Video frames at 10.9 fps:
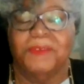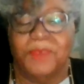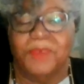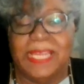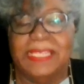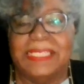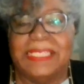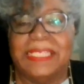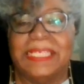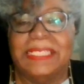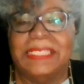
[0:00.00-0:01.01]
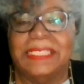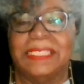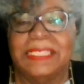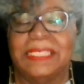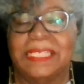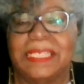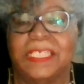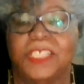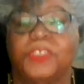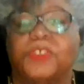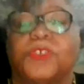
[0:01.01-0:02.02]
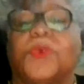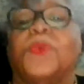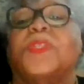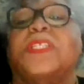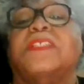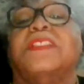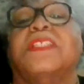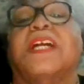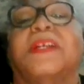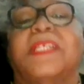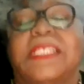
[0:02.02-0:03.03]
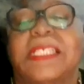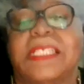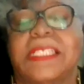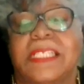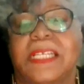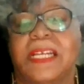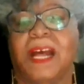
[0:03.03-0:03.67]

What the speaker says: reins in the control and authority